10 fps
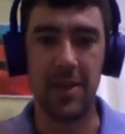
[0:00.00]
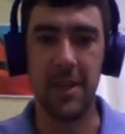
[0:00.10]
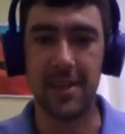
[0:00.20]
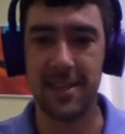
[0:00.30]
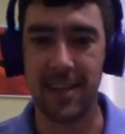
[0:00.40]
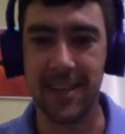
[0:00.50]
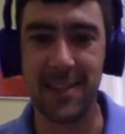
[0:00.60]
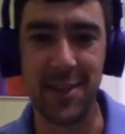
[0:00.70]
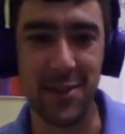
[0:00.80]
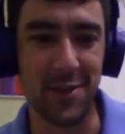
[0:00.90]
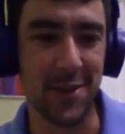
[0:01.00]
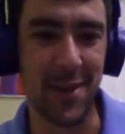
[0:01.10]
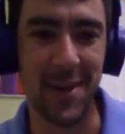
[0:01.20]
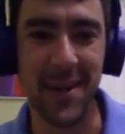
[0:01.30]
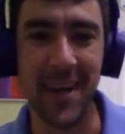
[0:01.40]
Yes, I can hear you
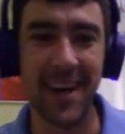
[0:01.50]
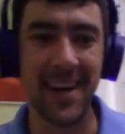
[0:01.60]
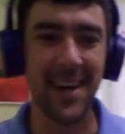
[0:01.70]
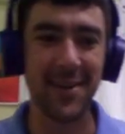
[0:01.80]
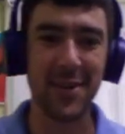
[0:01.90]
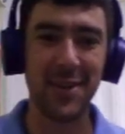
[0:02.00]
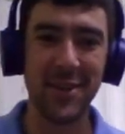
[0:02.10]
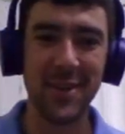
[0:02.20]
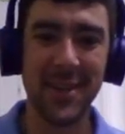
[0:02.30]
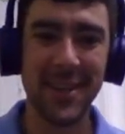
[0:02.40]
now. Hi, how are you?